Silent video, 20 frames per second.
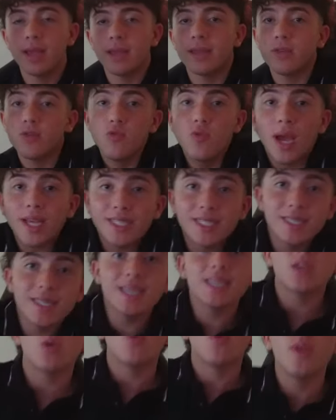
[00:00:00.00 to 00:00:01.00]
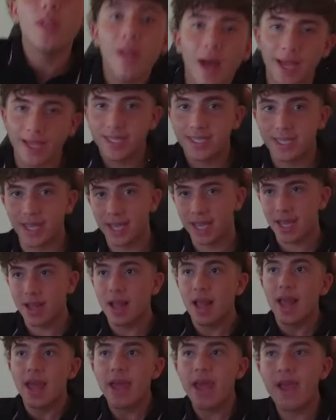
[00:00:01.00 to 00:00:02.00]
You guys need to realize, like,
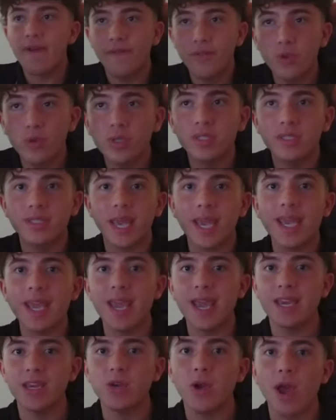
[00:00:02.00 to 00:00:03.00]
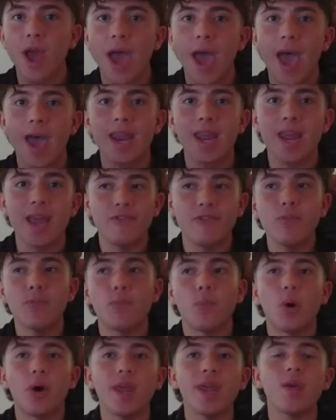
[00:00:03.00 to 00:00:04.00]
if you say in your head, if you
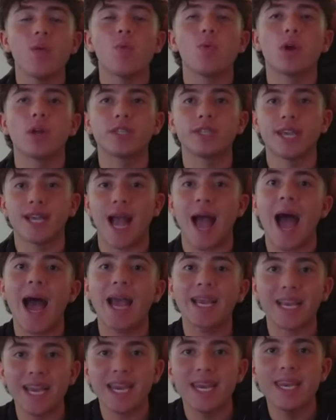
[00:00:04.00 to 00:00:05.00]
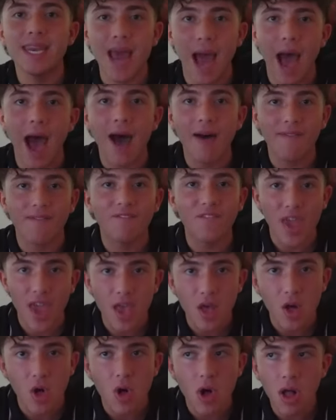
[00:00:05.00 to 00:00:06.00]
put it where it's like, I cannot
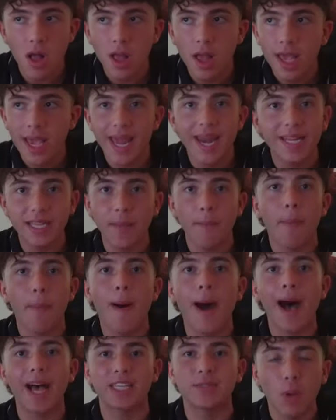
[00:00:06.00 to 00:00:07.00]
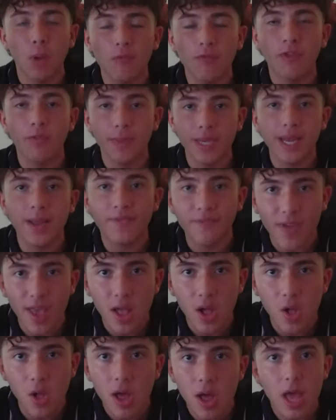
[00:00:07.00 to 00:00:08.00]
fail, it is impossible for me to
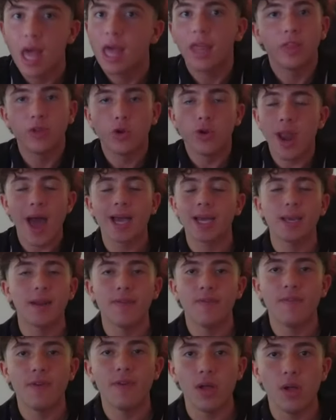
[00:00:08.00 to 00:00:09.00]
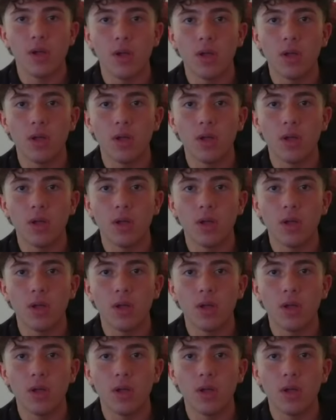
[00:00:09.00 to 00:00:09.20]
fail, then they're not going to fail.